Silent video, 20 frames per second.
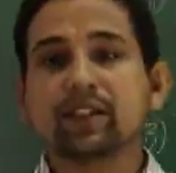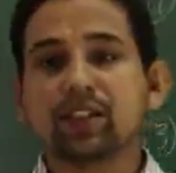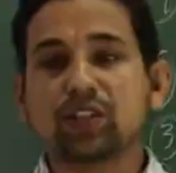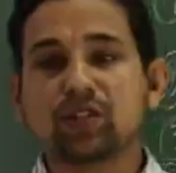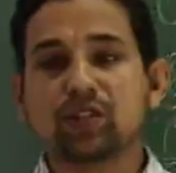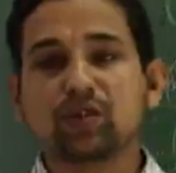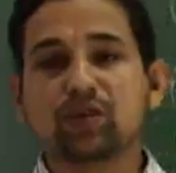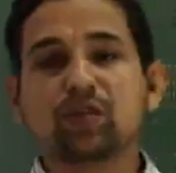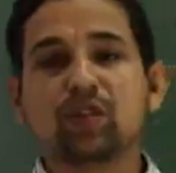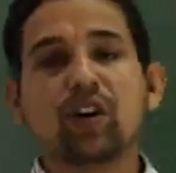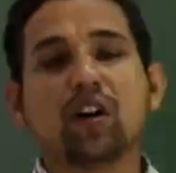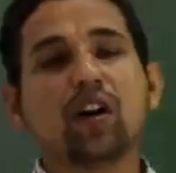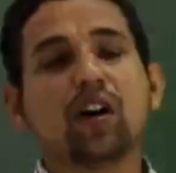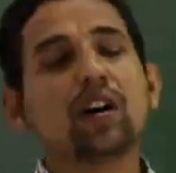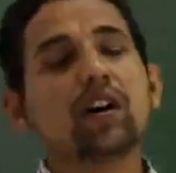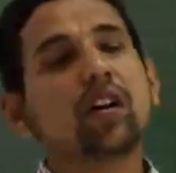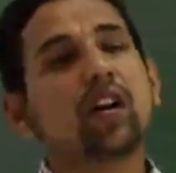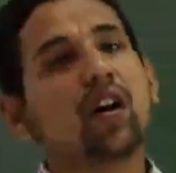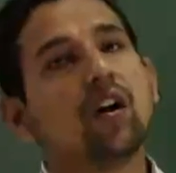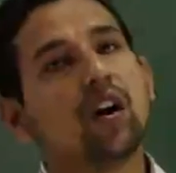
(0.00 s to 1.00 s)
tissue
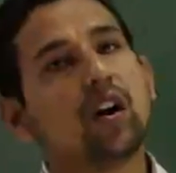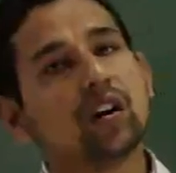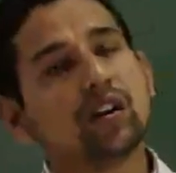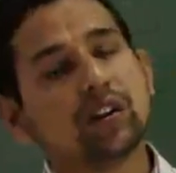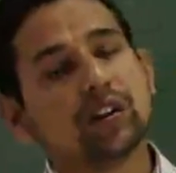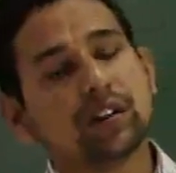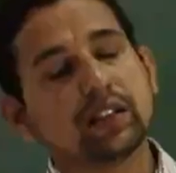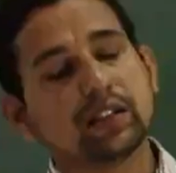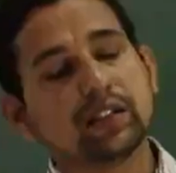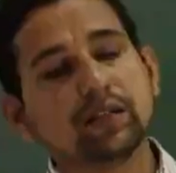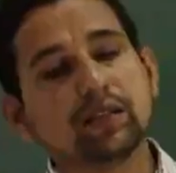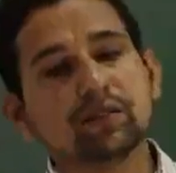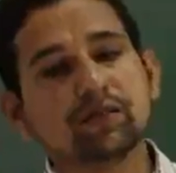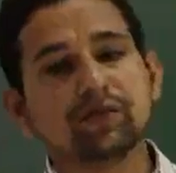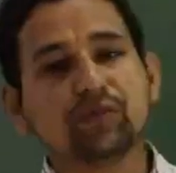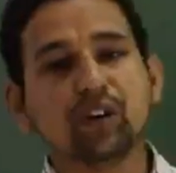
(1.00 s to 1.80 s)
or organ.